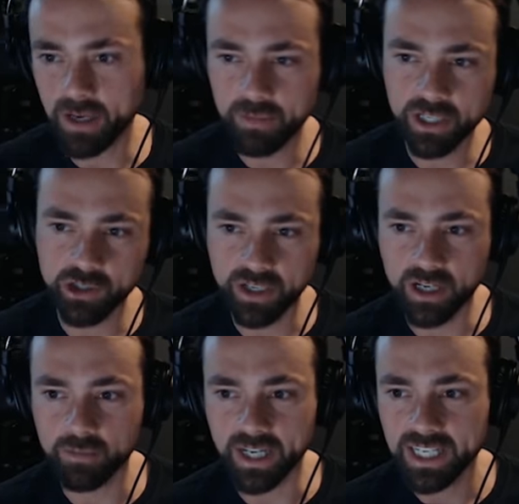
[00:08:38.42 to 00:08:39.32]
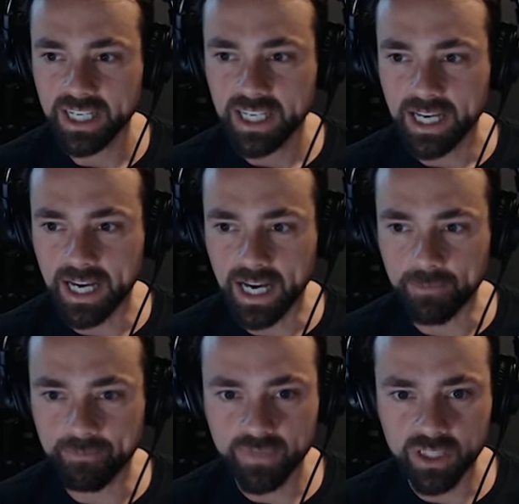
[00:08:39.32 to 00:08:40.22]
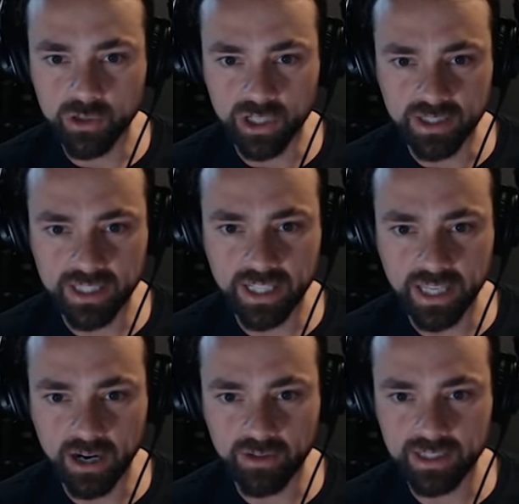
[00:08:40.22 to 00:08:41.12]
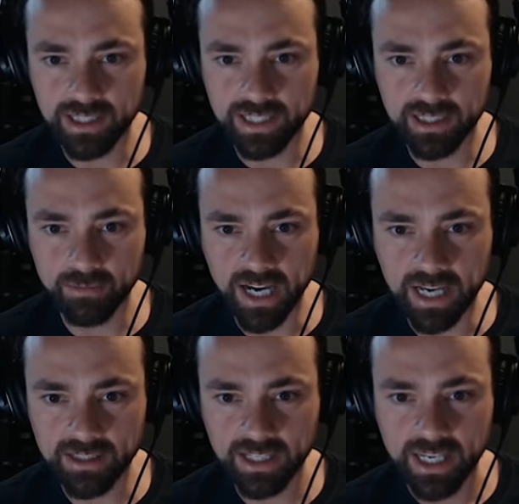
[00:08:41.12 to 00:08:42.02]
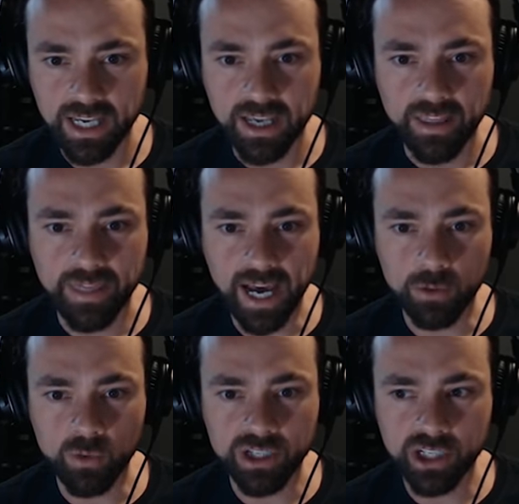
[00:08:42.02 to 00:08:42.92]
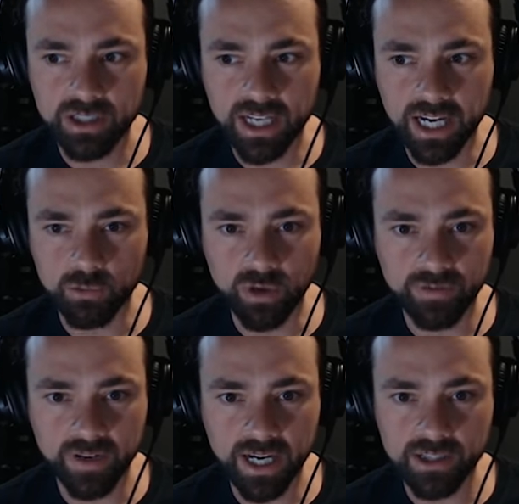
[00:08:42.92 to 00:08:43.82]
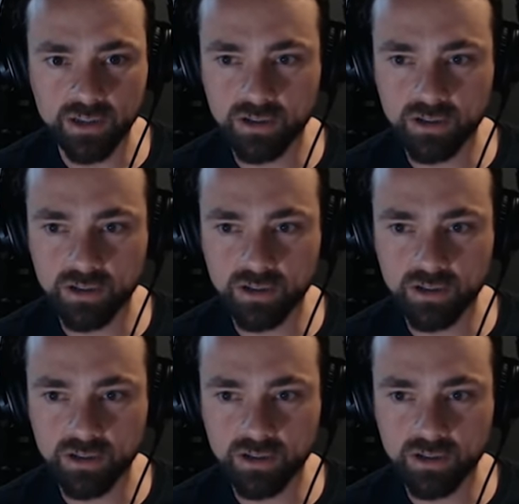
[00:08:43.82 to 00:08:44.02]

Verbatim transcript: my picture here, but um, you should see it there in the select and mask. That one just kind of refines